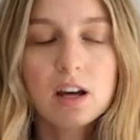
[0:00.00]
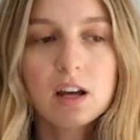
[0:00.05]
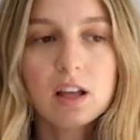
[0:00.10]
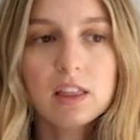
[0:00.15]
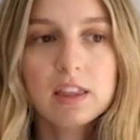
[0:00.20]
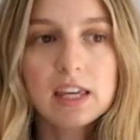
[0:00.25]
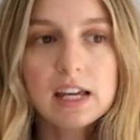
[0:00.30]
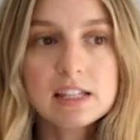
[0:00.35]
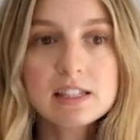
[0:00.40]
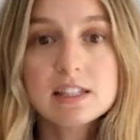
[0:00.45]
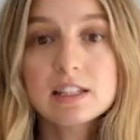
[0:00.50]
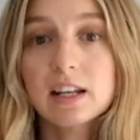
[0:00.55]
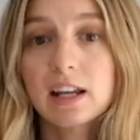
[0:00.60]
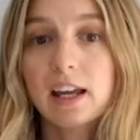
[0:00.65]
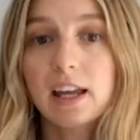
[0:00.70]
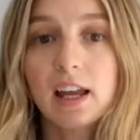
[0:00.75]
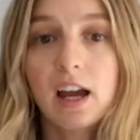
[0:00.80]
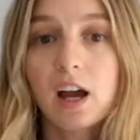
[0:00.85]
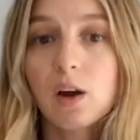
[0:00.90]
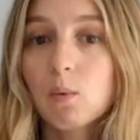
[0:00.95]

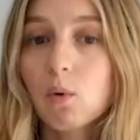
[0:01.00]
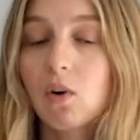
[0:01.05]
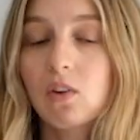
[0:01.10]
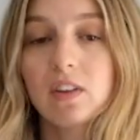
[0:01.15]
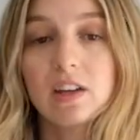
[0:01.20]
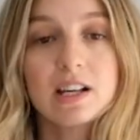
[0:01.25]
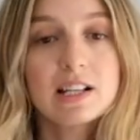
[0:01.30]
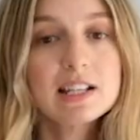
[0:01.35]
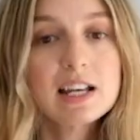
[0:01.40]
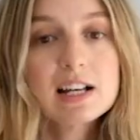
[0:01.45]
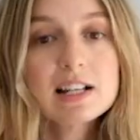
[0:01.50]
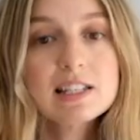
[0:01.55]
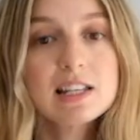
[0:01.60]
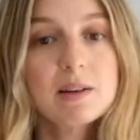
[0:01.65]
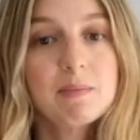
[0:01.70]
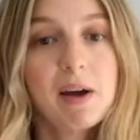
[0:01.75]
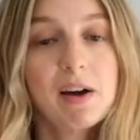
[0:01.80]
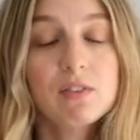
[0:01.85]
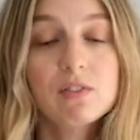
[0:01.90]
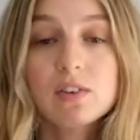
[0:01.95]
yesterday I wore the exact
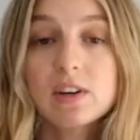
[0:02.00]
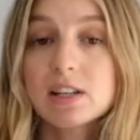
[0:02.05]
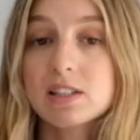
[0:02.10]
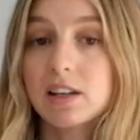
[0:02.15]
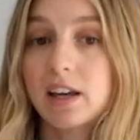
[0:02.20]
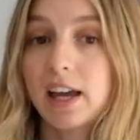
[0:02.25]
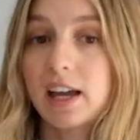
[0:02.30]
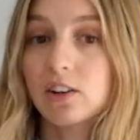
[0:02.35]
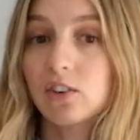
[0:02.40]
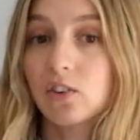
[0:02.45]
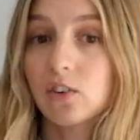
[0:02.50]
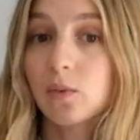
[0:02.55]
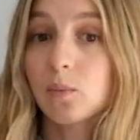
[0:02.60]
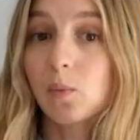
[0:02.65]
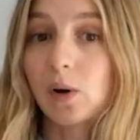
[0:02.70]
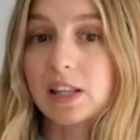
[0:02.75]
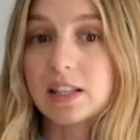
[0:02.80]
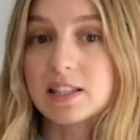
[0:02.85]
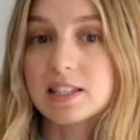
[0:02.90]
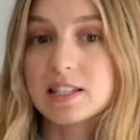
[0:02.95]
same outfit as I had on
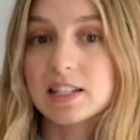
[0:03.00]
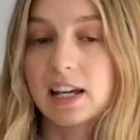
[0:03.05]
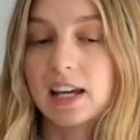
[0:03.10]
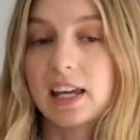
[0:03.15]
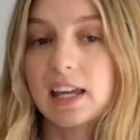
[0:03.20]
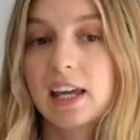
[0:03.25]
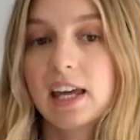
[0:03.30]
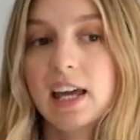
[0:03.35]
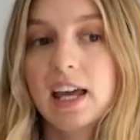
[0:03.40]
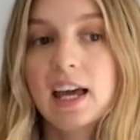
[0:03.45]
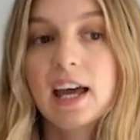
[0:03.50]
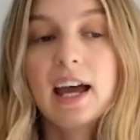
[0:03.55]
Wednesday.